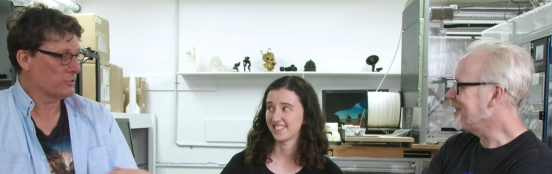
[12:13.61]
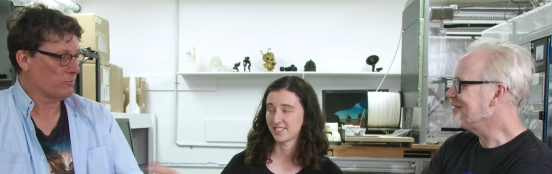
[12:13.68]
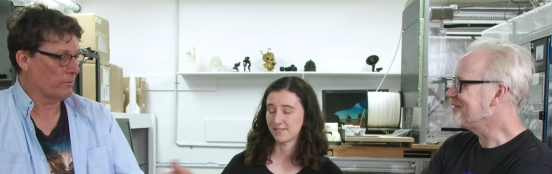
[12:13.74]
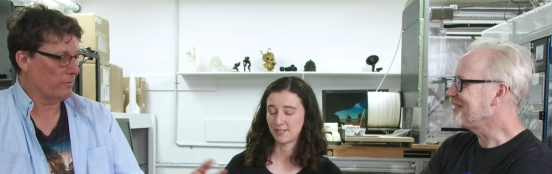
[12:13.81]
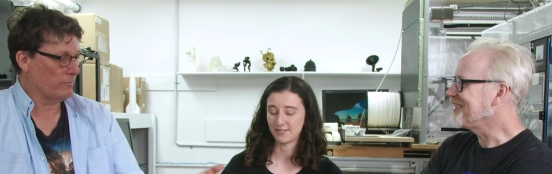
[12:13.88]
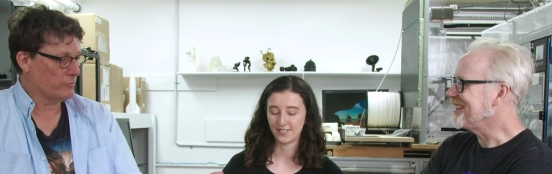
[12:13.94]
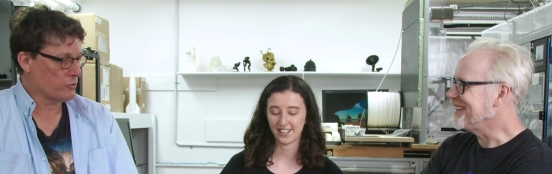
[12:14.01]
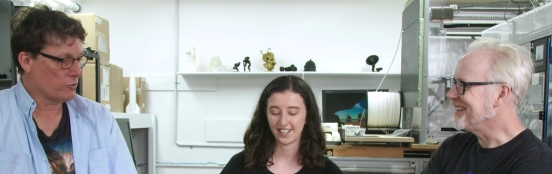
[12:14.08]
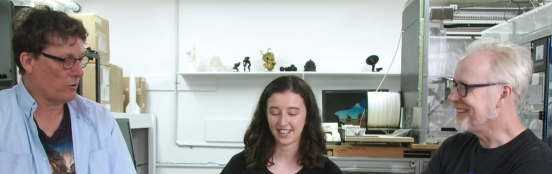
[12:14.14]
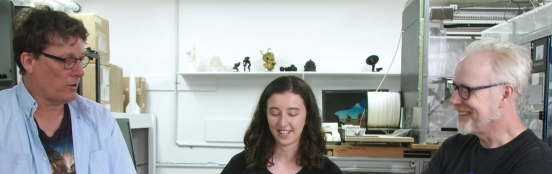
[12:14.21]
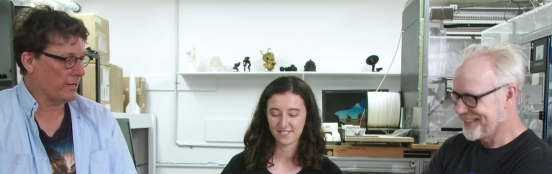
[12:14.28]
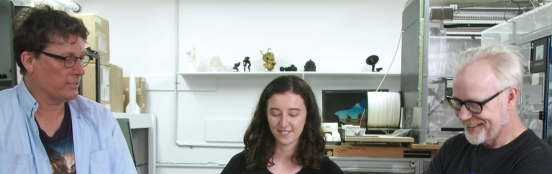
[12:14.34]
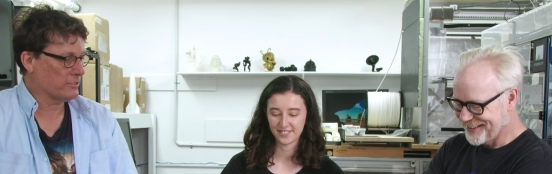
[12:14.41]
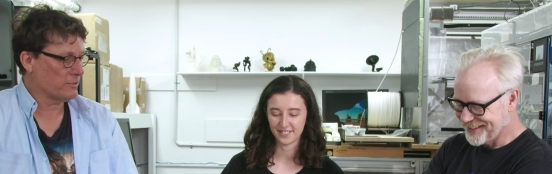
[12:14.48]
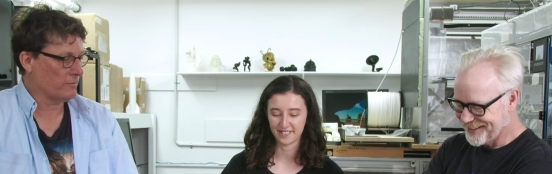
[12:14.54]
Speaker 1: as Lovely. We've
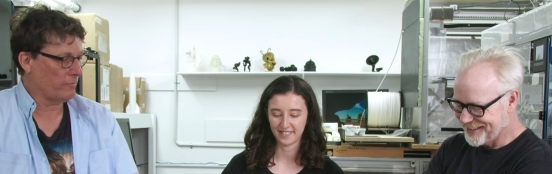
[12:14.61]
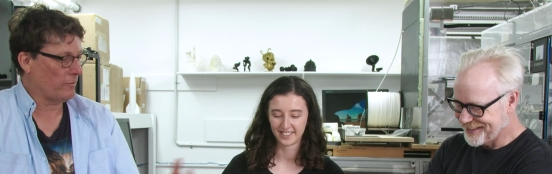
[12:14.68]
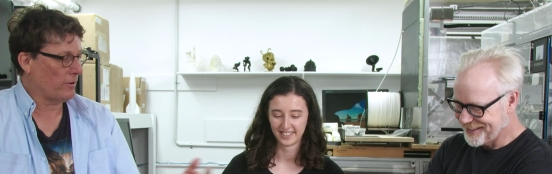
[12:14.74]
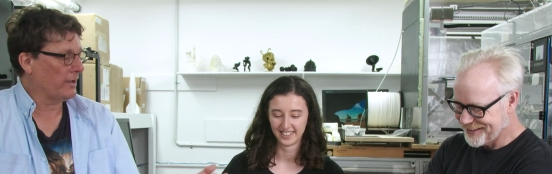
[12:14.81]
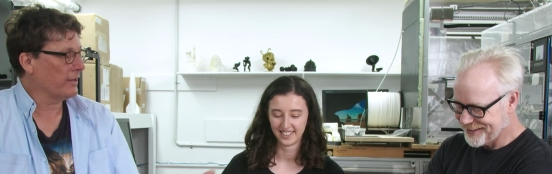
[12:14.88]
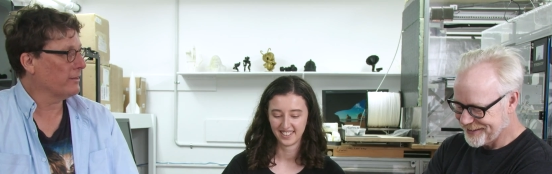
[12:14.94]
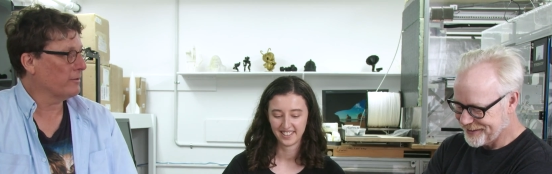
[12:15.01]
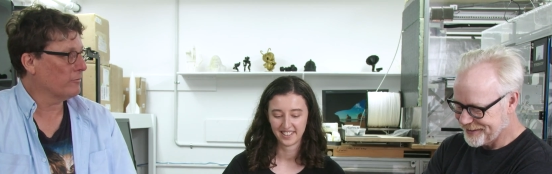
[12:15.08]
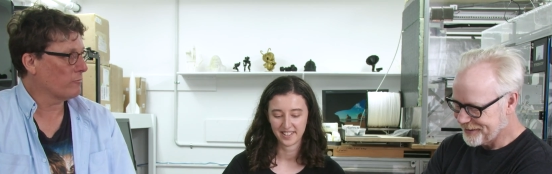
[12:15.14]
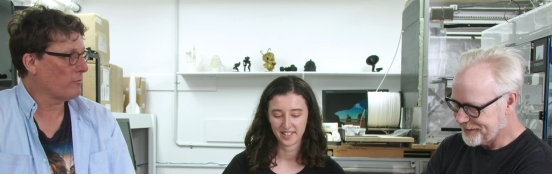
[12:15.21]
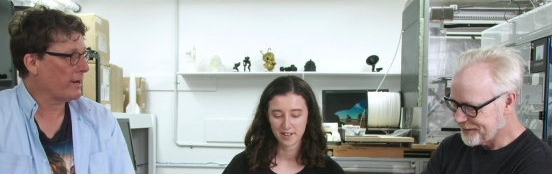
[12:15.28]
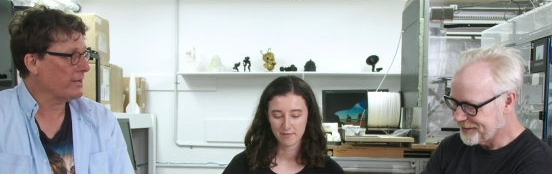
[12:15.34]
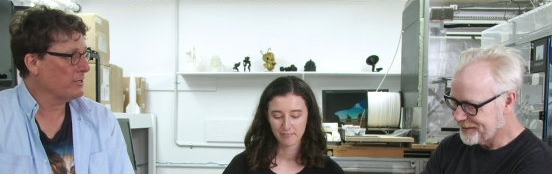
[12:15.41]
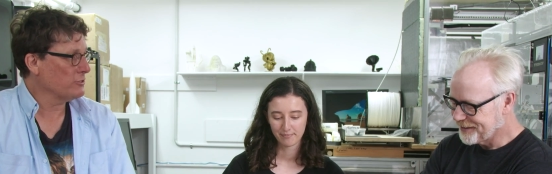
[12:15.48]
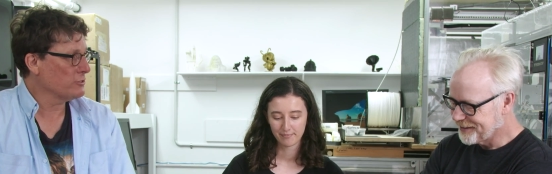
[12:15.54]
tried to find the
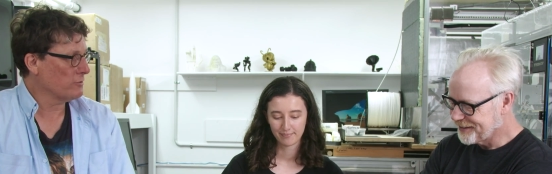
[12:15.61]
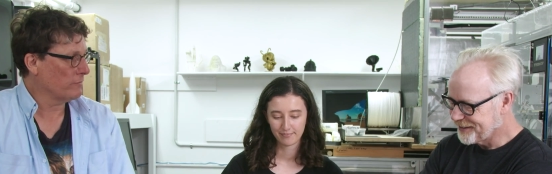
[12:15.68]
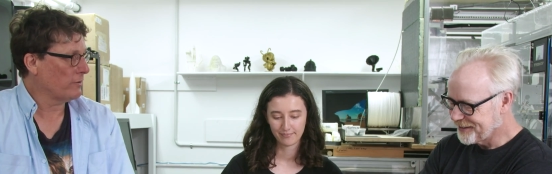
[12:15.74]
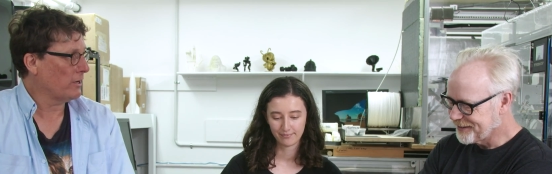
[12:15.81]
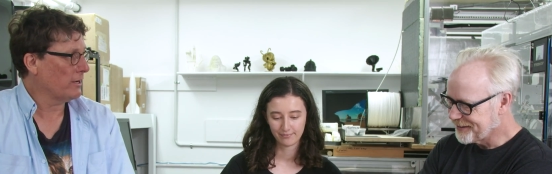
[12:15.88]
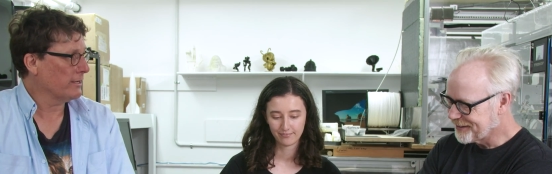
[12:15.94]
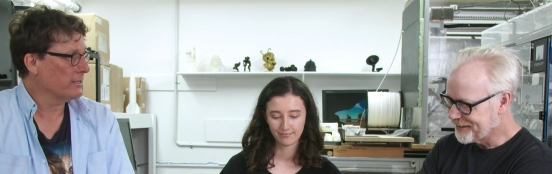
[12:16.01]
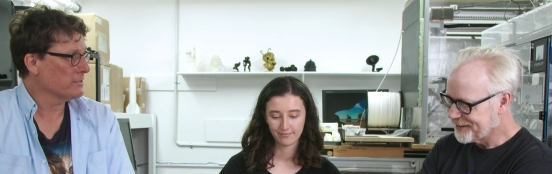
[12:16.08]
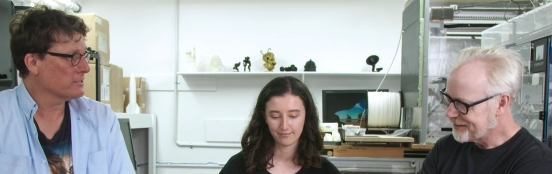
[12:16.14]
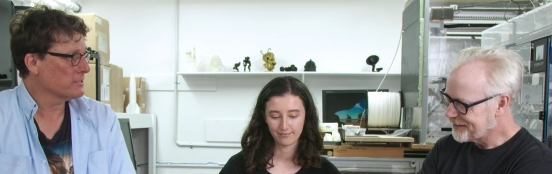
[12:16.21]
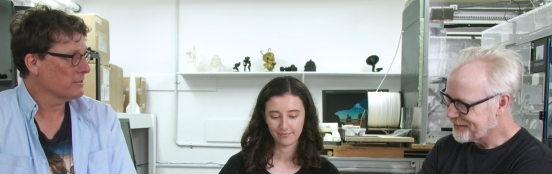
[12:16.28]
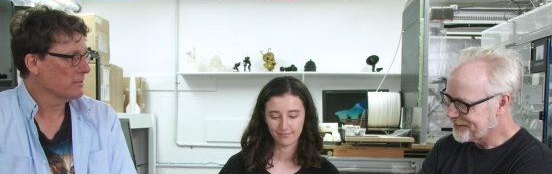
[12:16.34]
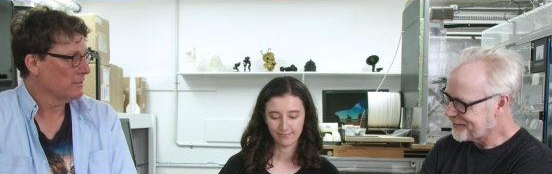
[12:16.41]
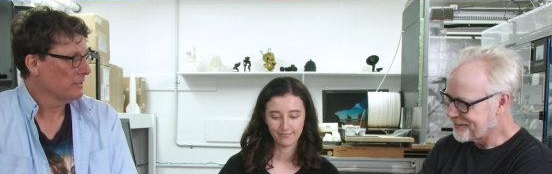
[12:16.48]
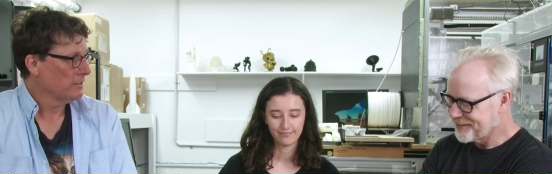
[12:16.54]
range of
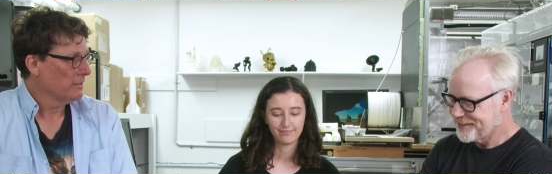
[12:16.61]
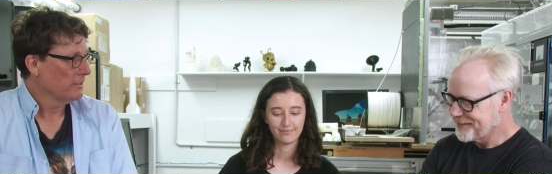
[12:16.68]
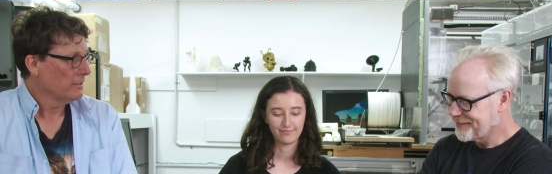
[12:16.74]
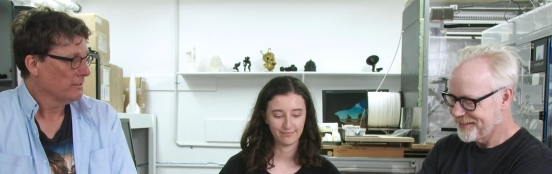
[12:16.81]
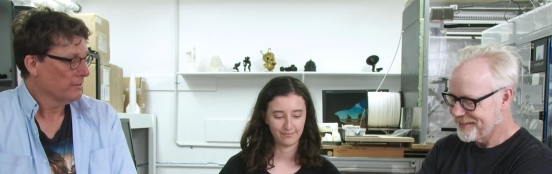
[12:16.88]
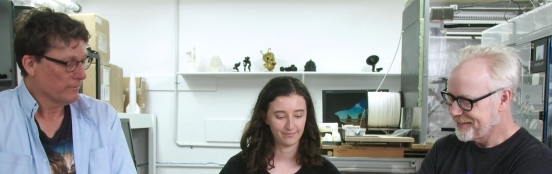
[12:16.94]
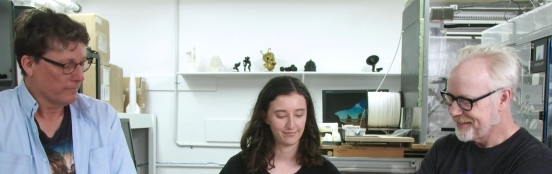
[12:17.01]
eyes. Mm.